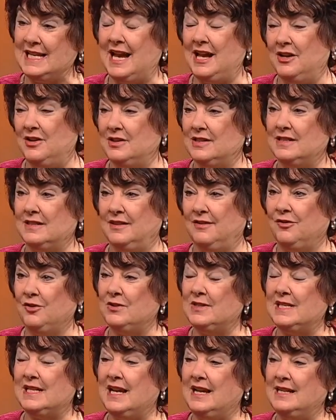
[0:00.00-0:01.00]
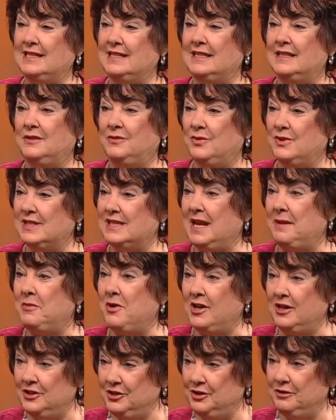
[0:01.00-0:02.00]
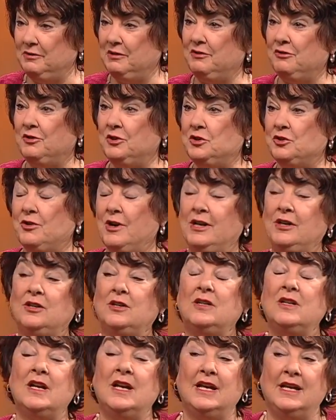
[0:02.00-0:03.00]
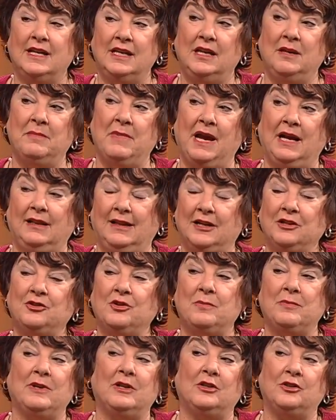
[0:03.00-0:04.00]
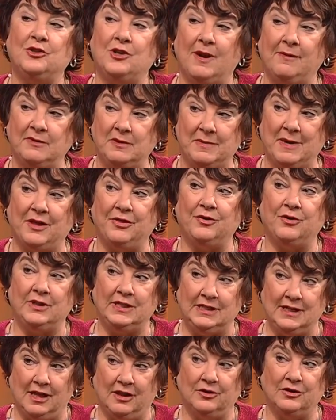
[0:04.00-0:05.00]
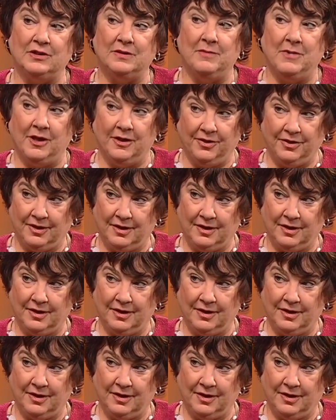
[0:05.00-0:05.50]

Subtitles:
house, the first thing I did was I bought a new refrigerator, and my electric bill dropped about $30 a month.